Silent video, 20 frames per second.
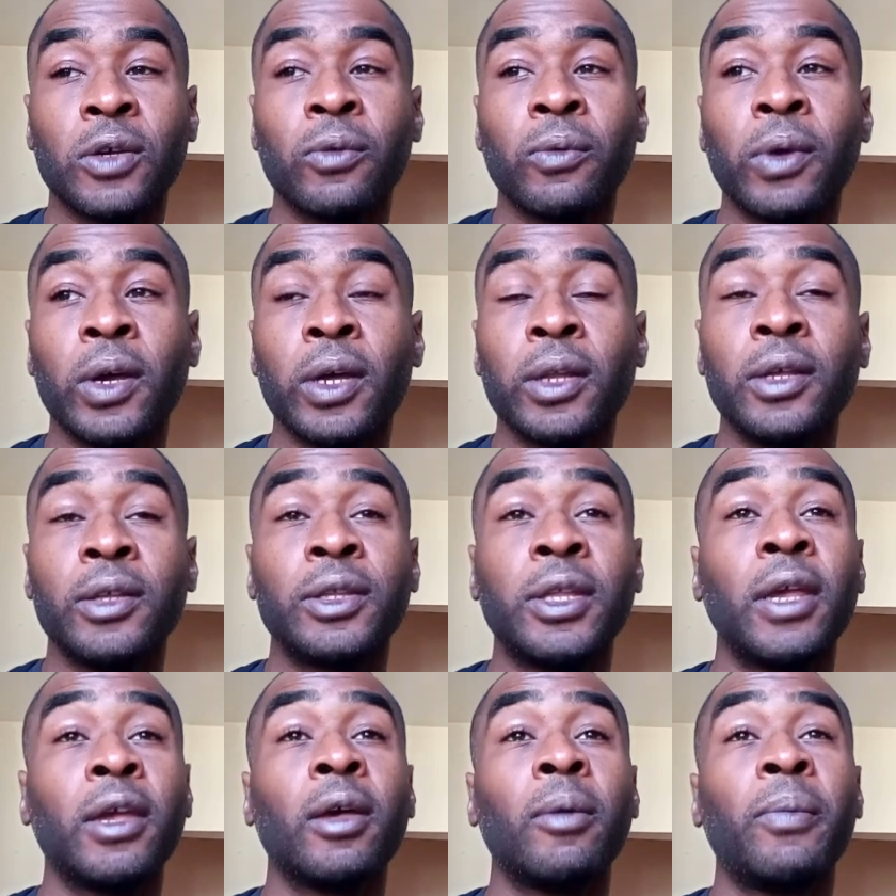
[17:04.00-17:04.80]
really
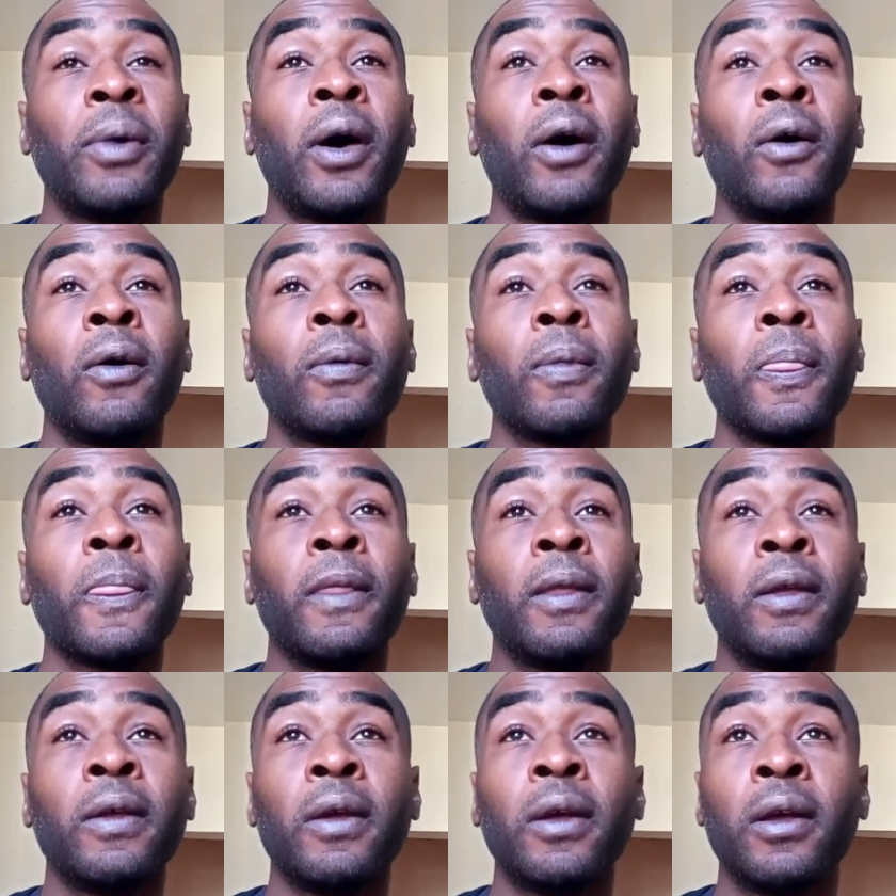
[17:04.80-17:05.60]
think about
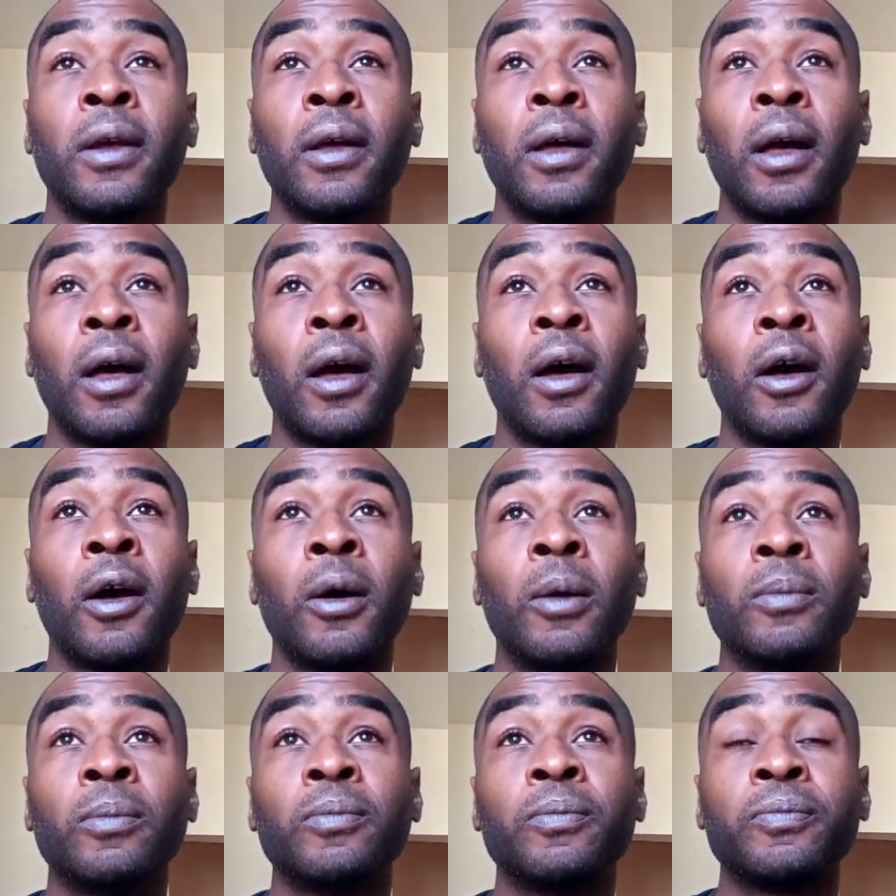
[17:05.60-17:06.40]

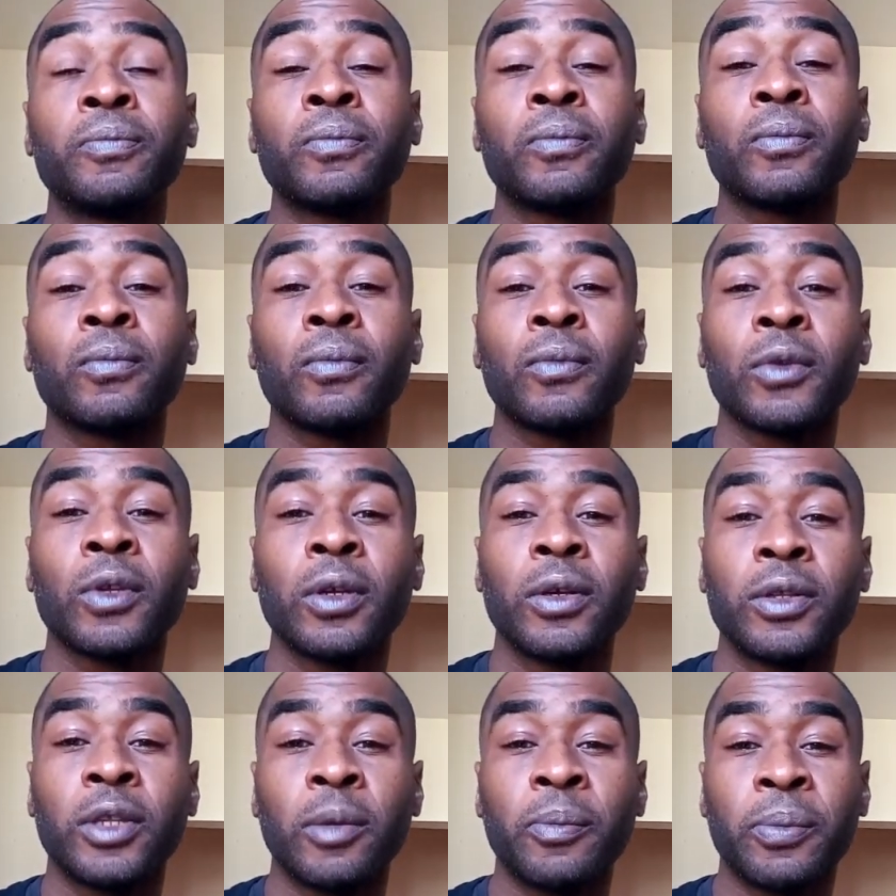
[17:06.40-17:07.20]

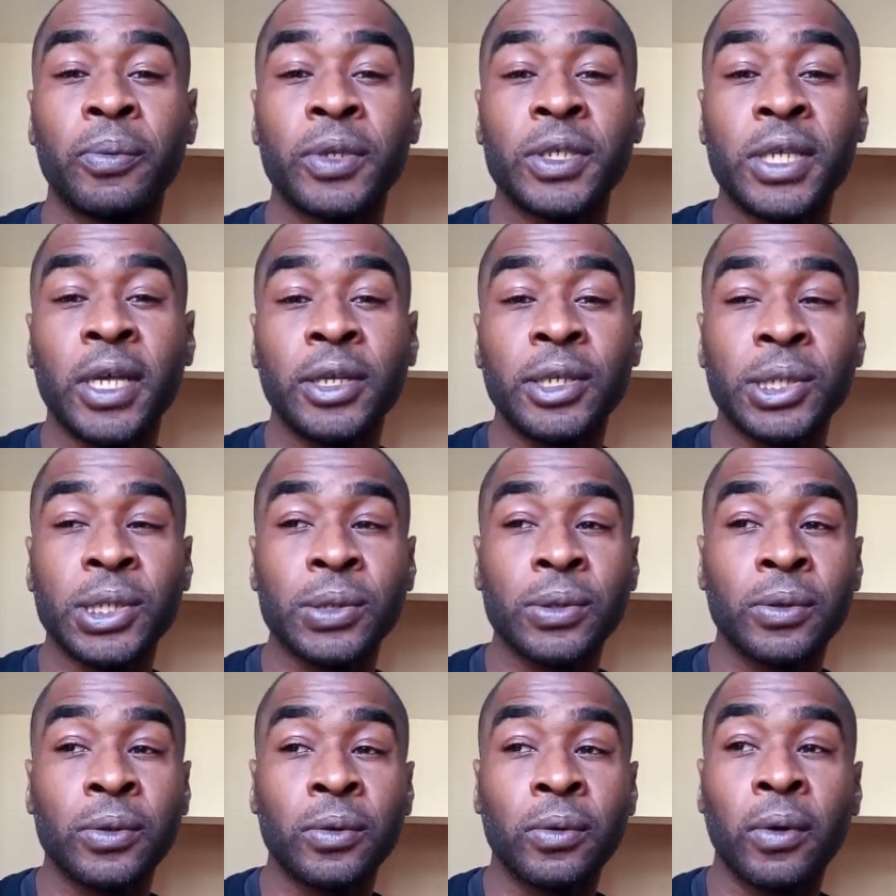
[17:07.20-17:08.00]
the
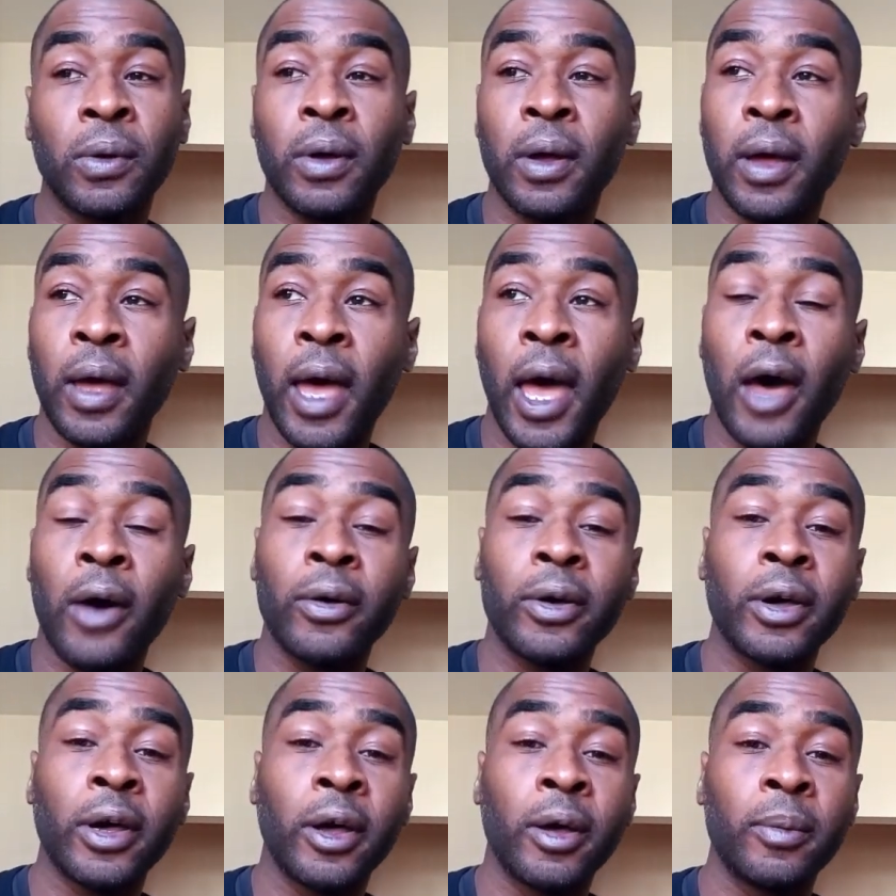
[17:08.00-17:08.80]
potential
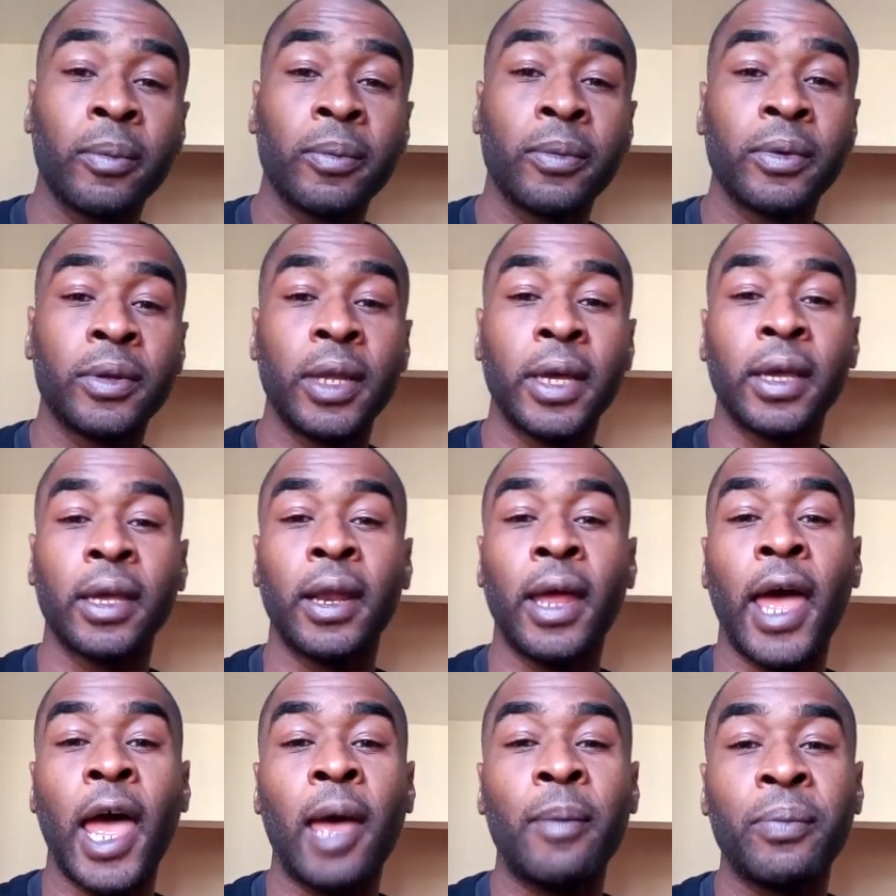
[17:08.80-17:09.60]
outcome that
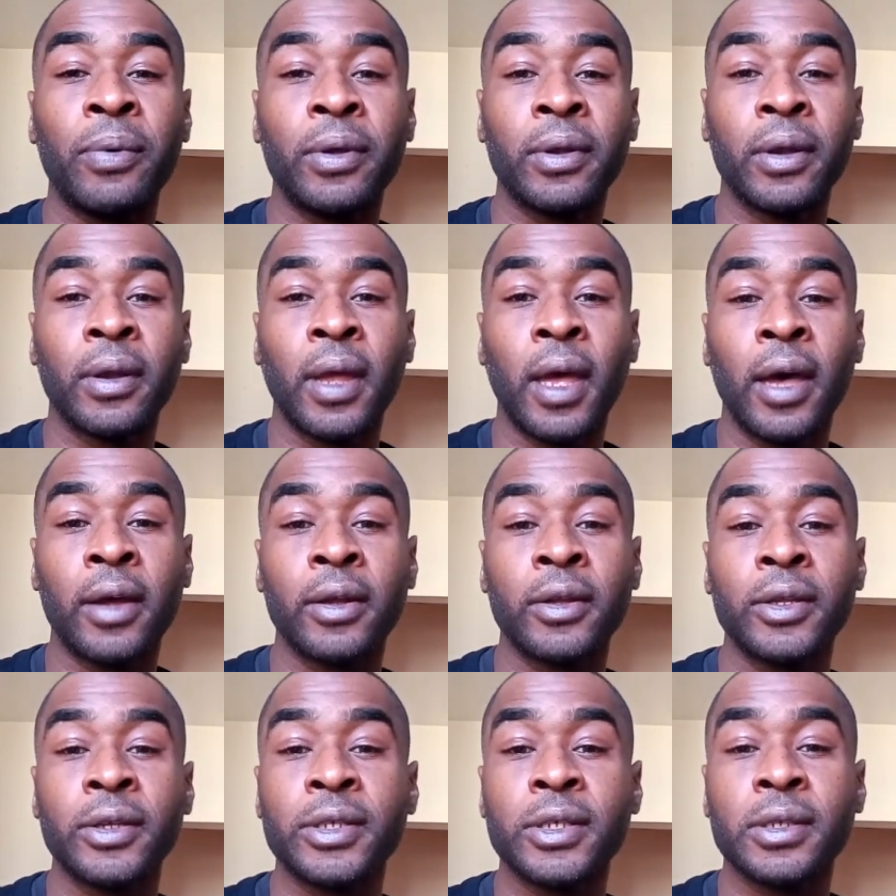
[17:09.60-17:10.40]
could happen
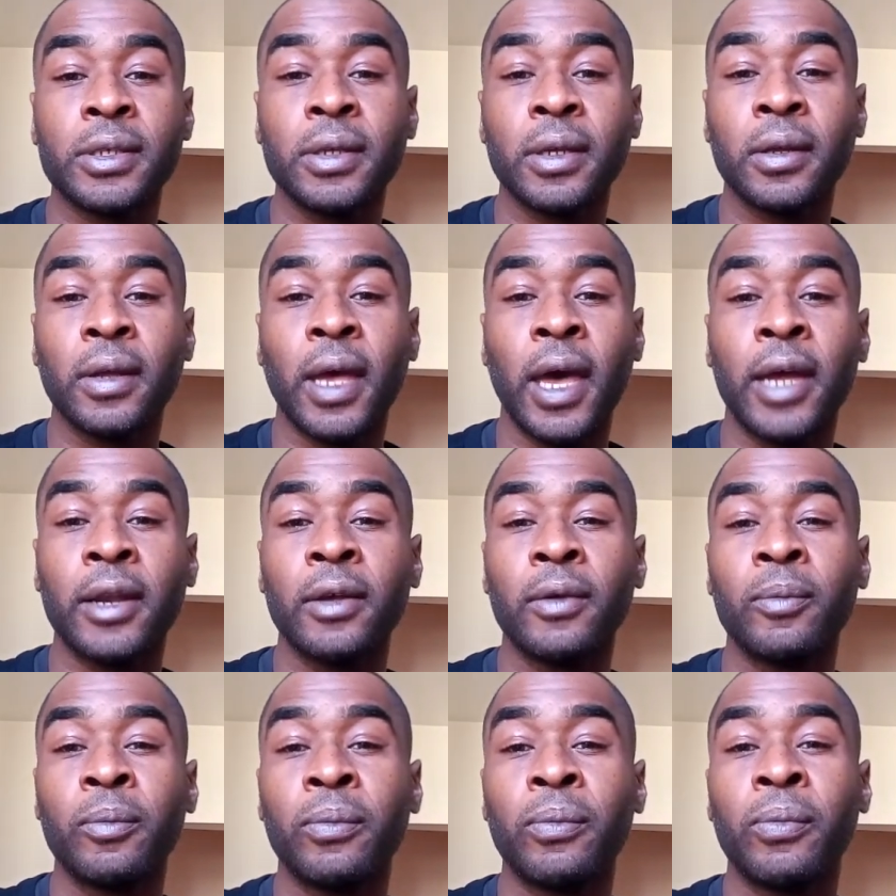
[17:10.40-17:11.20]
out of this,
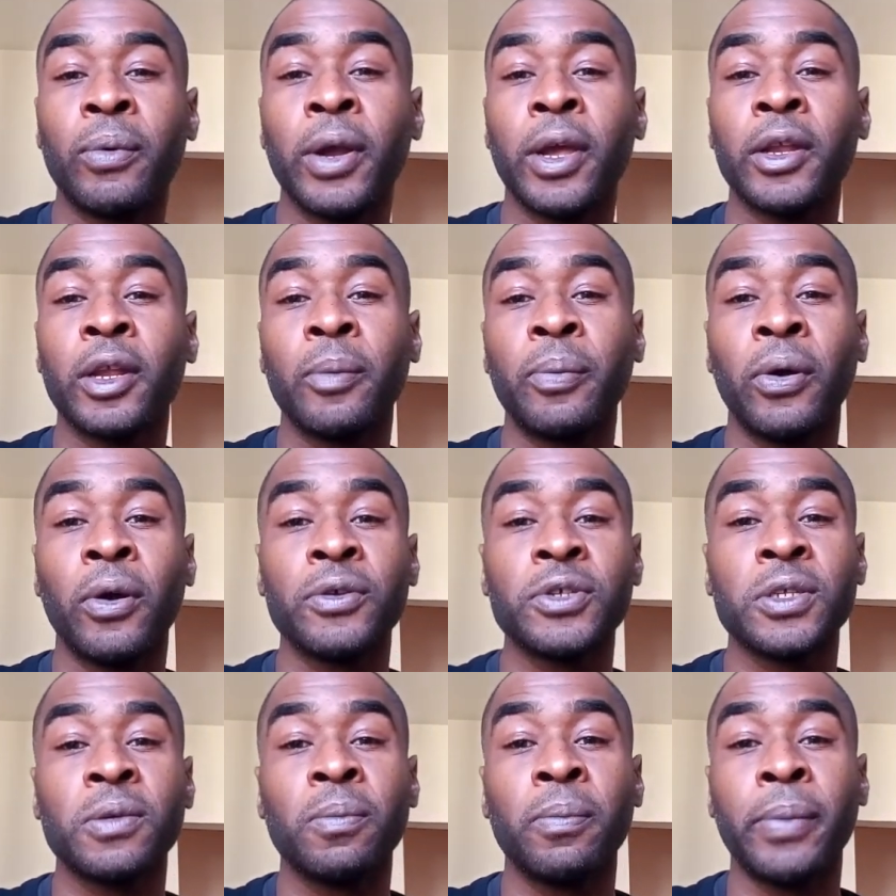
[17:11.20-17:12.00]
out of bringing a
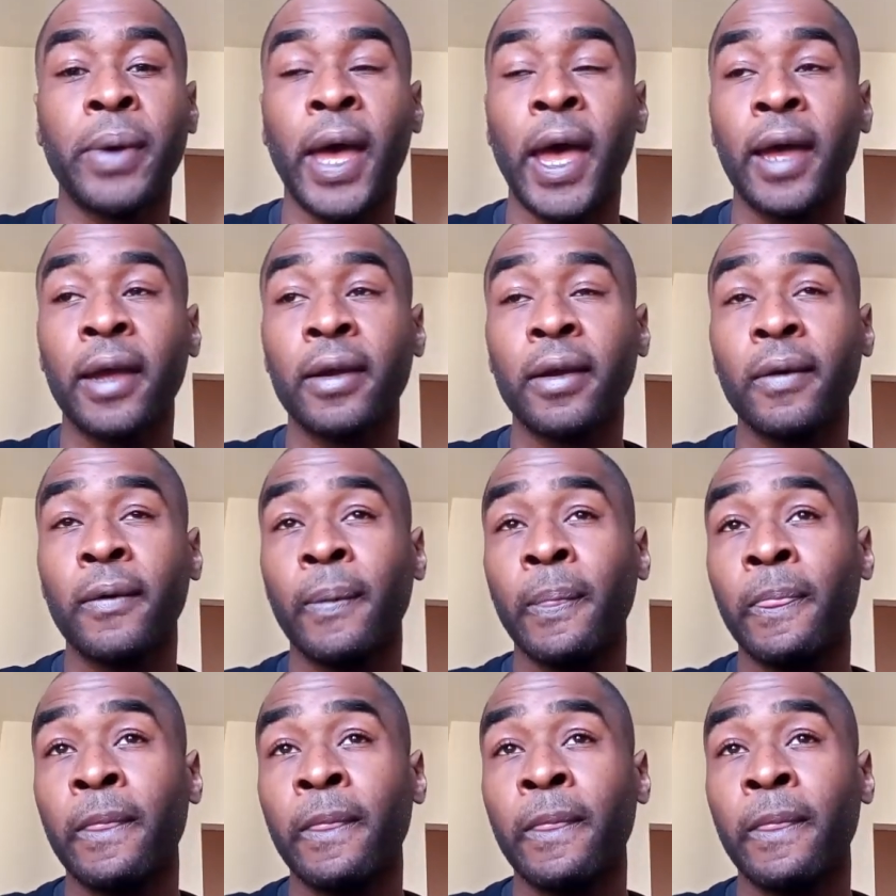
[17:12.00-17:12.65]
person back